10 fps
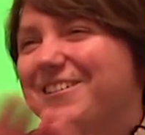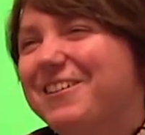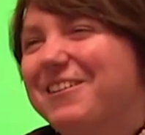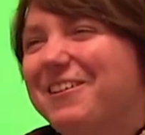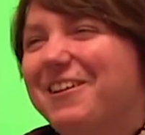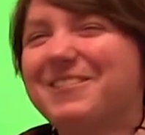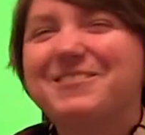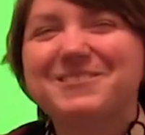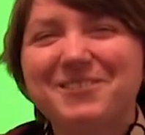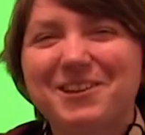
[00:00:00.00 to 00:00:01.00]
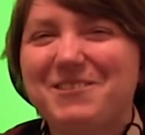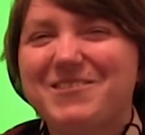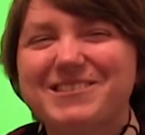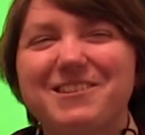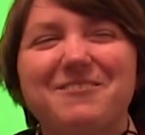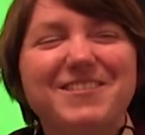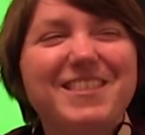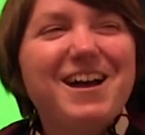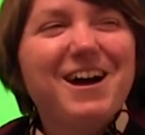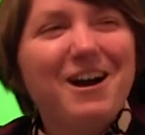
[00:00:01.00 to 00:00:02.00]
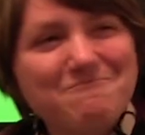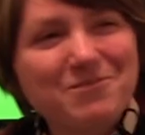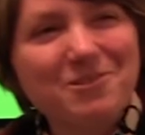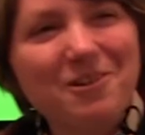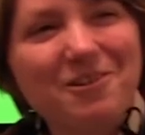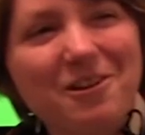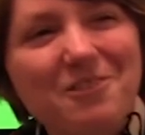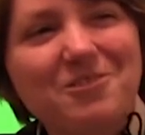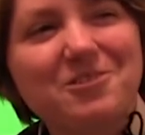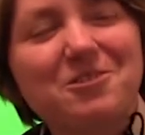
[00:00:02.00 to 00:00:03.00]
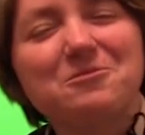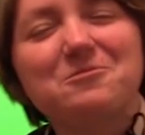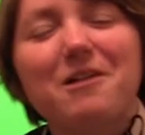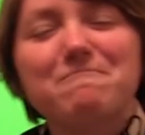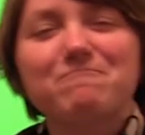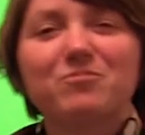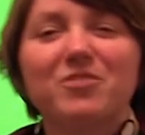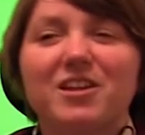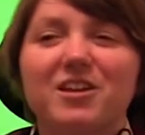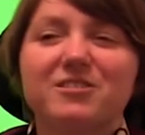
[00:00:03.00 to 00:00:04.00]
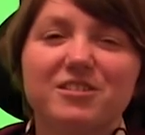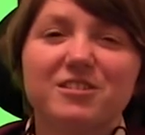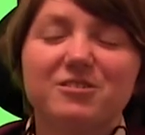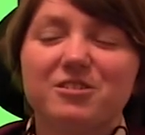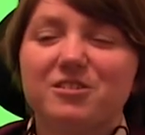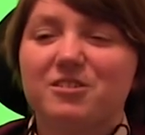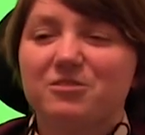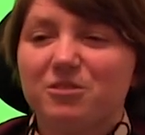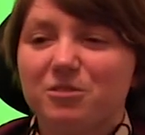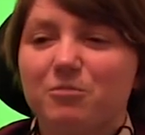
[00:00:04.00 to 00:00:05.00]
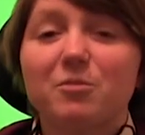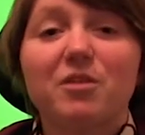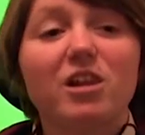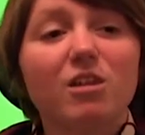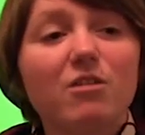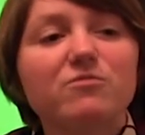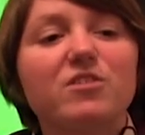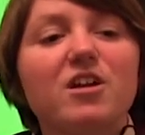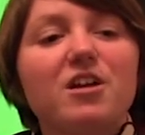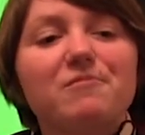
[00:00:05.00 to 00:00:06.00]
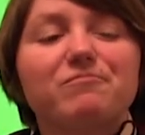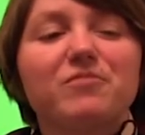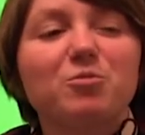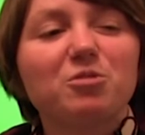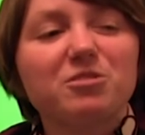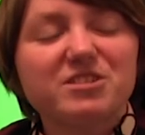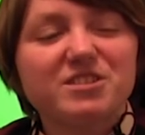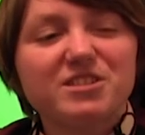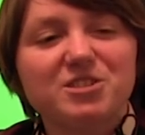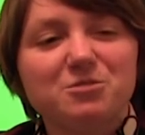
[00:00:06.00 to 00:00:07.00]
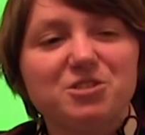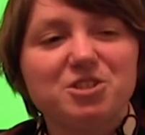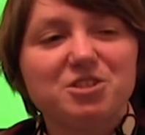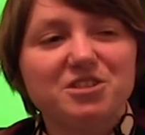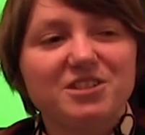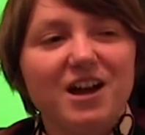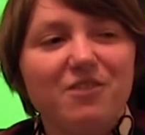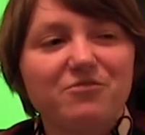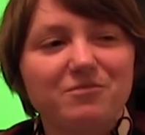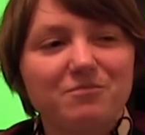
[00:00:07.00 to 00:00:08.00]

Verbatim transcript: no, no, I'm not talking about myself. Um, but no, no, no, the new um, like the, the the new ones. I mean, I love it's one of those things you wish you could have